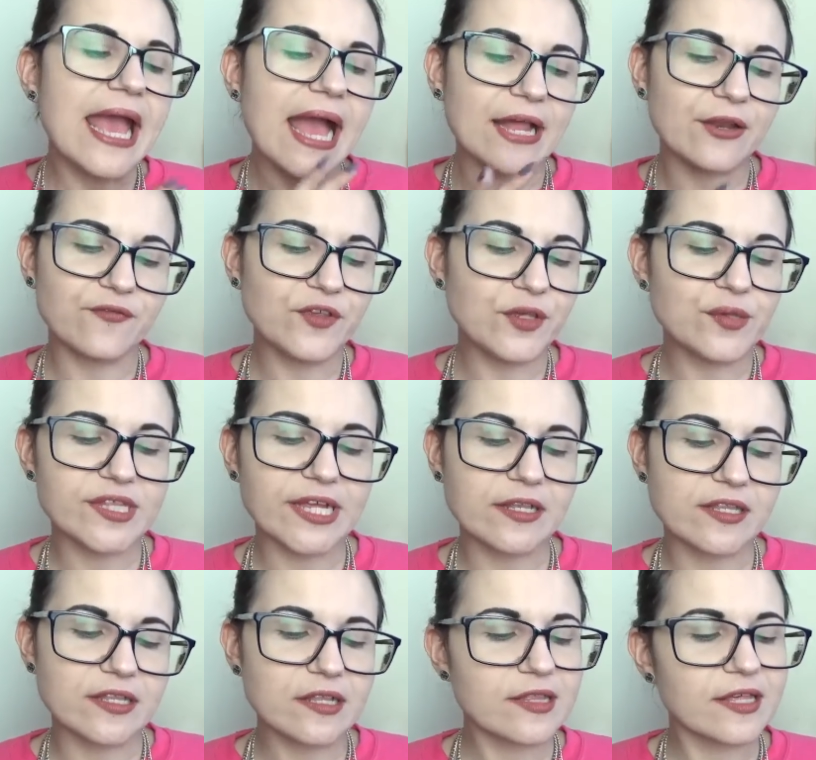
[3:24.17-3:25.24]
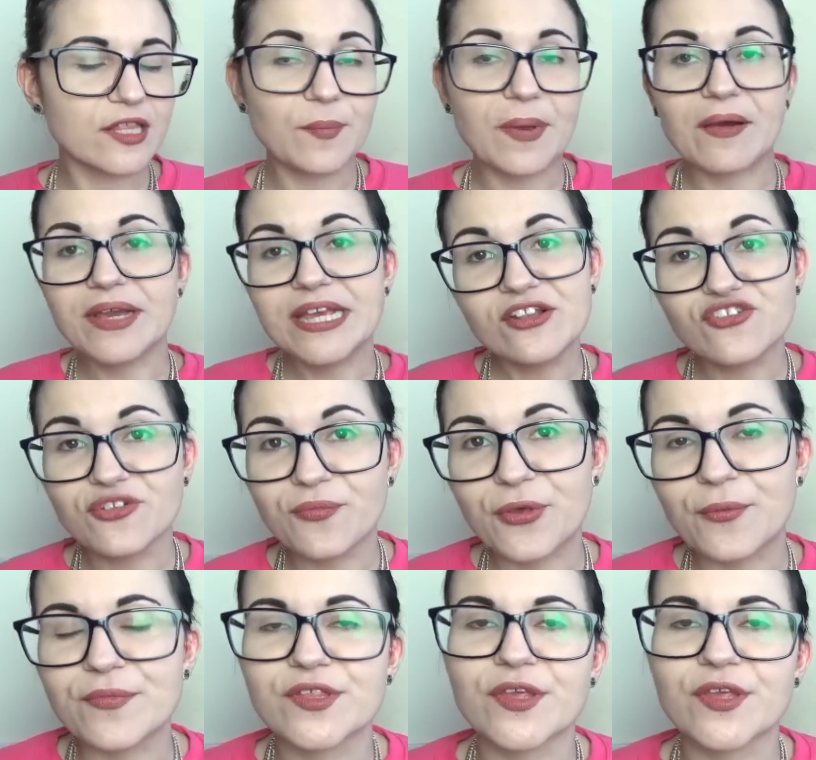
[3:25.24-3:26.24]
and a few sentences about each of them.